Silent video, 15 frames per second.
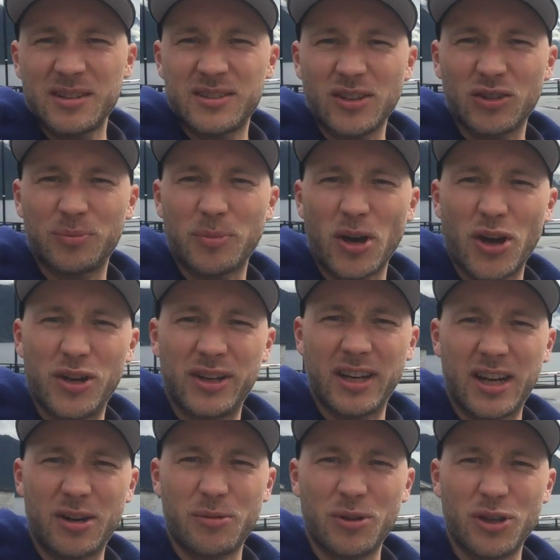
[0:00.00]
Just behind
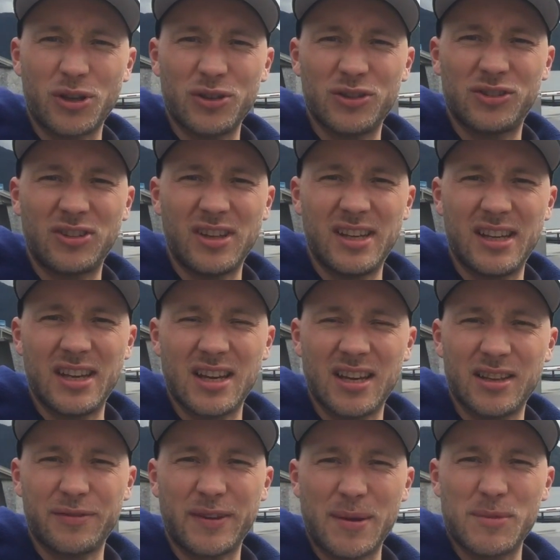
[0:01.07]
here where you can see
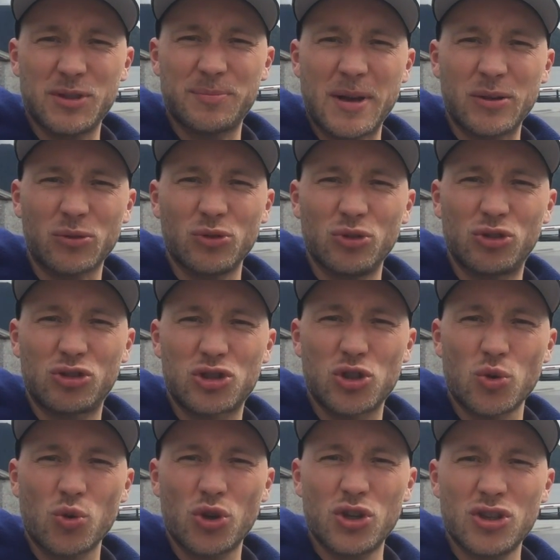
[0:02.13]
the famous mountain
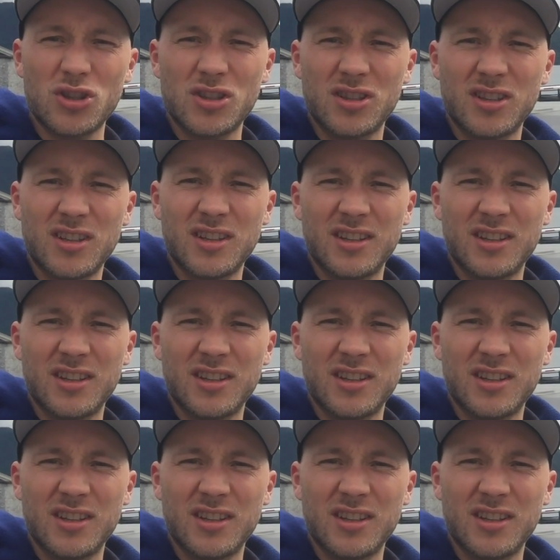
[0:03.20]
Slogen,